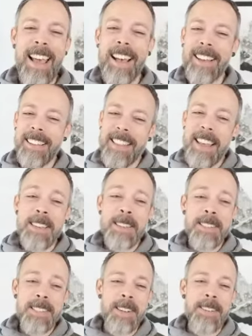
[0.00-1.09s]
Al, thank
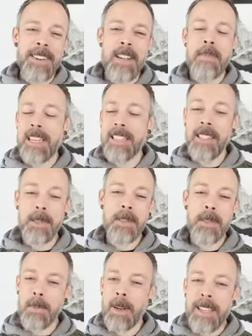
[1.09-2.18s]
you so very much. This
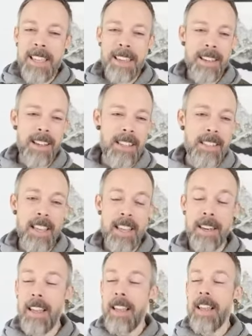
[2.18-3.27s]
was brilliant
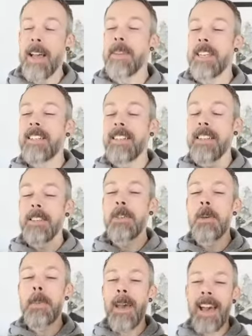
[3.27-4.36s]
content. I mean,
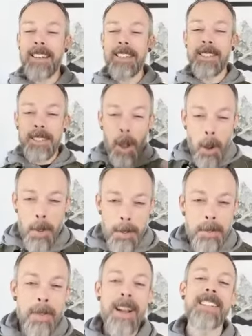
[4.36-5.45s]
you packed so
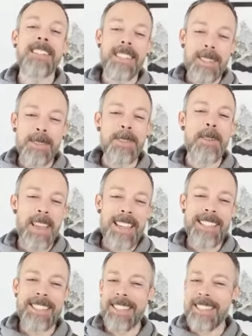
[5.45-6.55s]
much
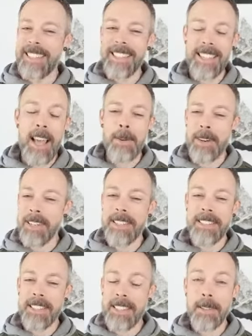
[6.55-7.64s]
information into this hour.
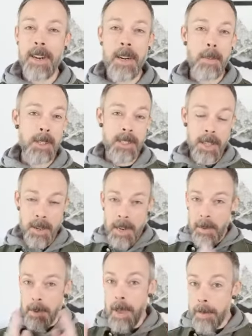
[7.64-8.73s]
It's just incredible. So
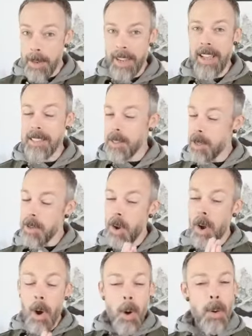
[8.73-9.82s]
remember, guys, you can
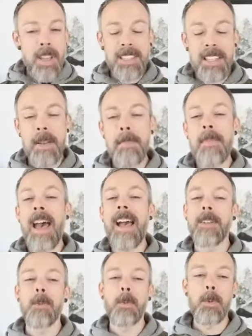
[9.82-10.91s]
always come
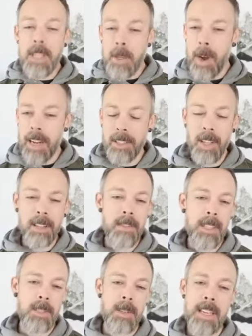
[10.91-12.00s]
back and rewatch all of
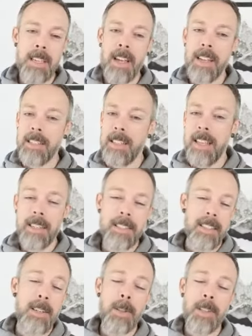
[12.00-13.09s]
this great content because
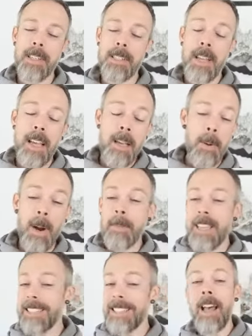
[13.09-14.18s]
I know there's
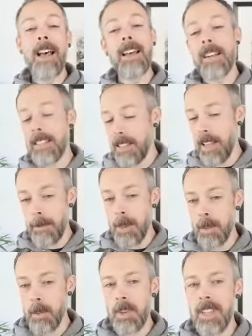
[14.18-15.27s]
probably a ton of stuff you
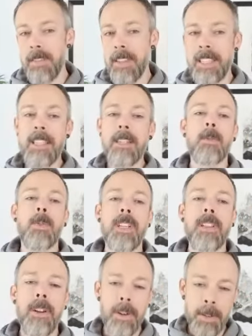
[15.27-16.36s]
can revisit and
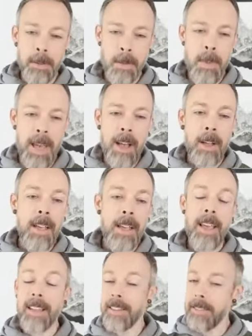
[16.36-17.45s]
relearn from Al.
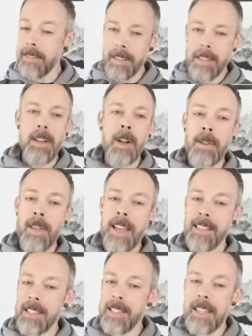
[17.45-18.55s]
And, you know,
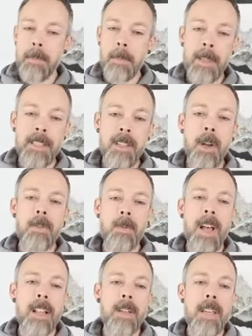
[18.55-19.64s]
as he said, please go and
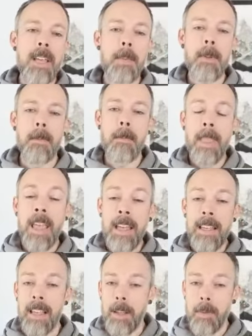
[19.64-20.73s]
follow him and
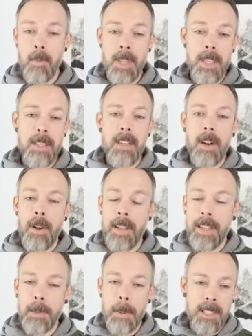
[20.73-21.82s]
yeah, you know,
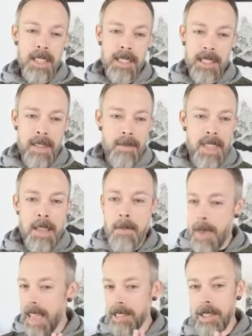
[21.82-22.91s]
especially as a Sam Villa
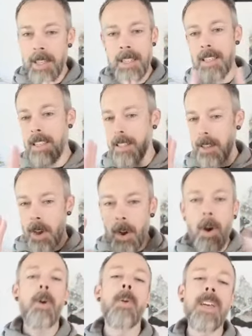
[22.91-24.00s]
ambassador, he is
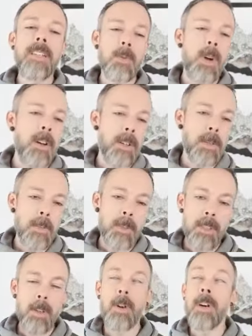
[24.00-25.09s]
always welcome
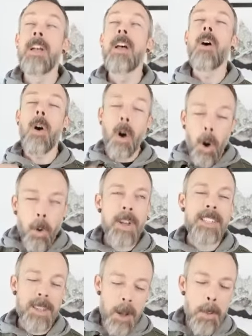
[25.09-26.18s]
or
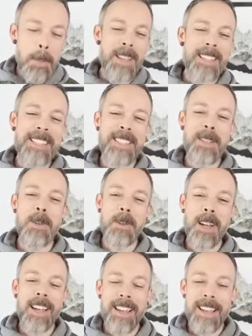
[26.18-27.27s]
always open to
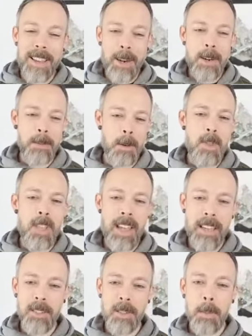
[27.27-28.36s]
uh, hearing from you
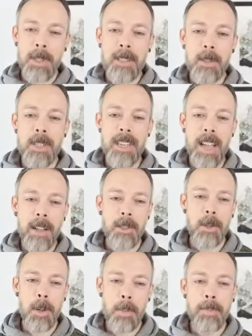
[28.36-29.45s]
guys. So please reach out
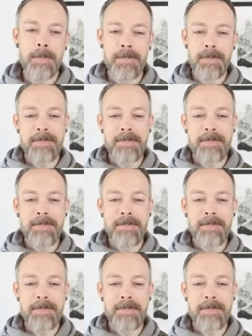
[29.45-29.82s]
to him.